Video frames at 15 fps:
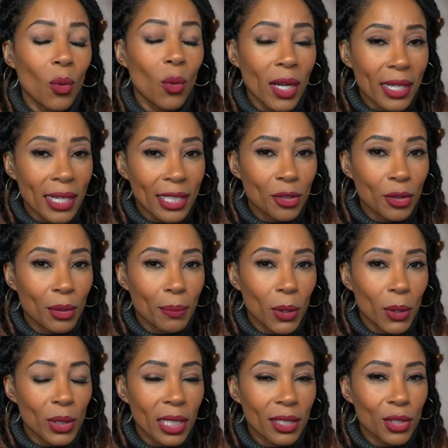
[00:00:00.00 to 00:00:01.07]
organizer, of the
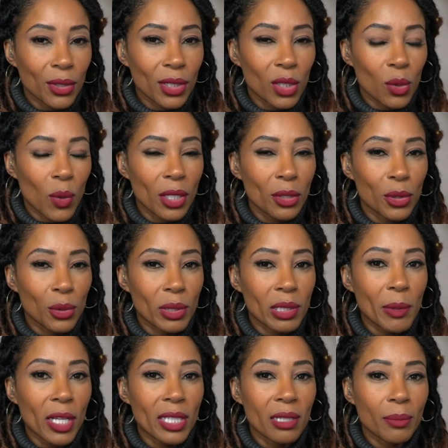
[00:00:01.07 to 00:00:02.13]
protester, is the one who's
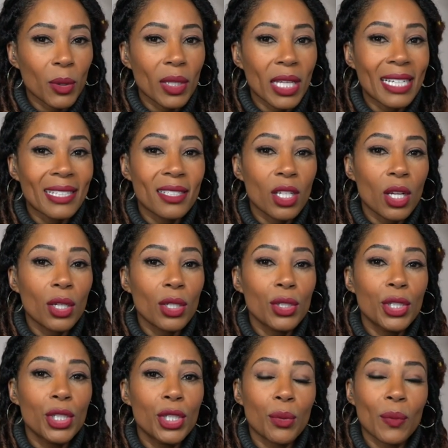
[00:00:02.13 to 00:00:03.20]
responsible. That is
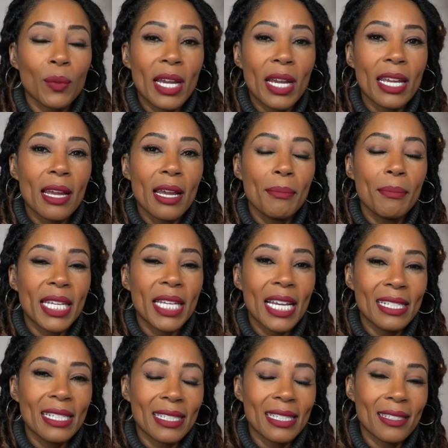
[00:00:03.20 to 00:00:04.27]
DeRay
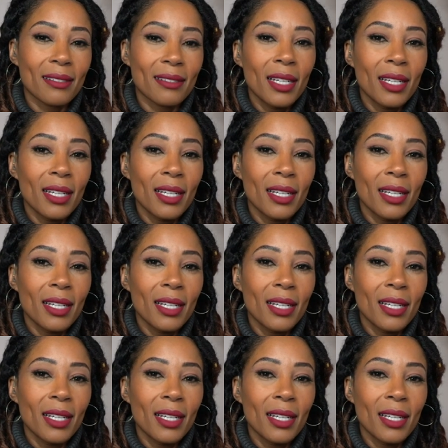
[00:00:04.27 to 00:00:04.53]
McKesson.